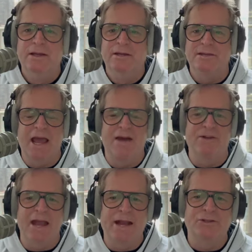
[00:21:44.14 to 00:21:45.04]
to have
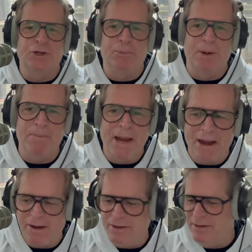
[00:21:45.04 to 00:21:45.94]
an answer
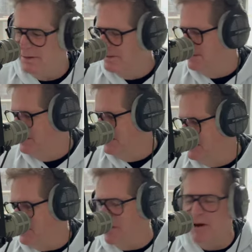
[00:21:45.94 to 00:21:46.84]
prepared,
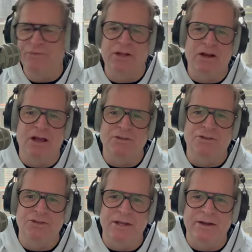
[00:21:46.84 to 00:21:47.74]
to know if the call's
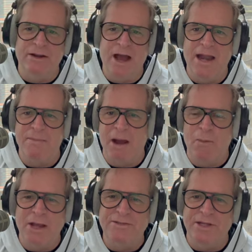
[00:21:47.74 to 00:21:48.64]
shit or not. Am I
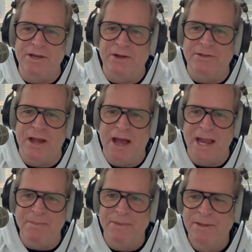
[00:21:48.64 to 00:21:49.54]
wasting your
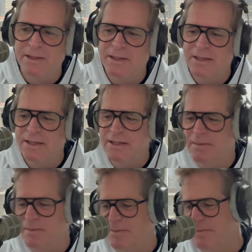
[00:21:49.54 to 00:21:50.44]
time?
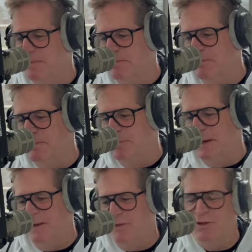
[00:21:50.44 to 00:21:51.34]

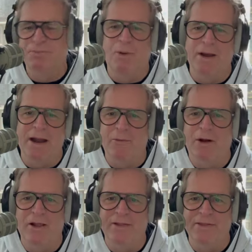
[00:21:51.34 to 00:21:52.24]
But at this point, we're
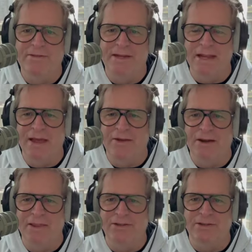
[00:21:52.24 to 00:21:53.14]
all in this together.
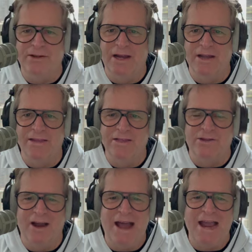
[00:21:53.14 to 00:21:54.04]
These
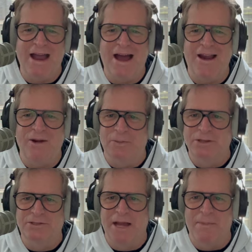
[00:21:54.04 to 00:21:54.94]
are hard
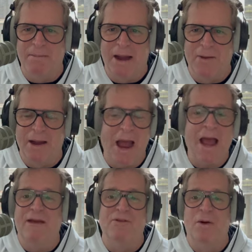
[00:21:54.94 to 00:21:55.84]
ones coming my way.
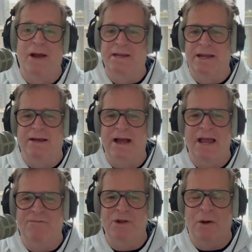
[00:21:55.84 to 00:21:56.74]
I have no idea. I
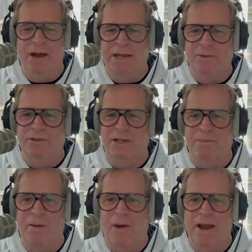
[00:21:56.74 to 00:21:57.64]
have no idea what's coming
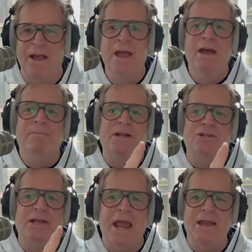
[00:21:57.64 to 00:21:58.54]
my way. But
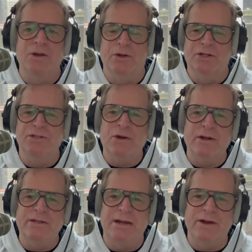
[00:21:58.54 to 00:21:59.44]
you can do it. Just go to
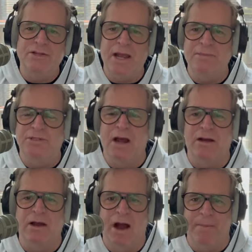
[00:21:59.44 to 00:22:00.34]

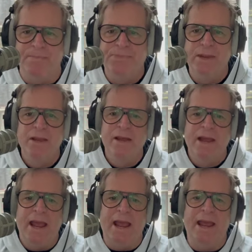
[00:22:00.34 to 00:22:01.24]
terryjaymes.com.
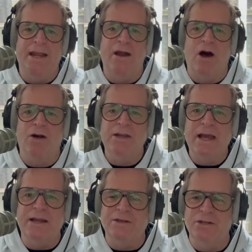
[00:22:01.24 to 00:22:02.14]
And all you
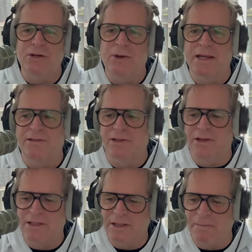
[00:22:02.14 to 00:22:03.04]
got to do is
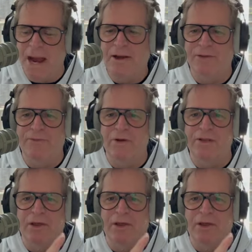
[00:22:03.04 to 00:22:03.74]
look at the microphone in the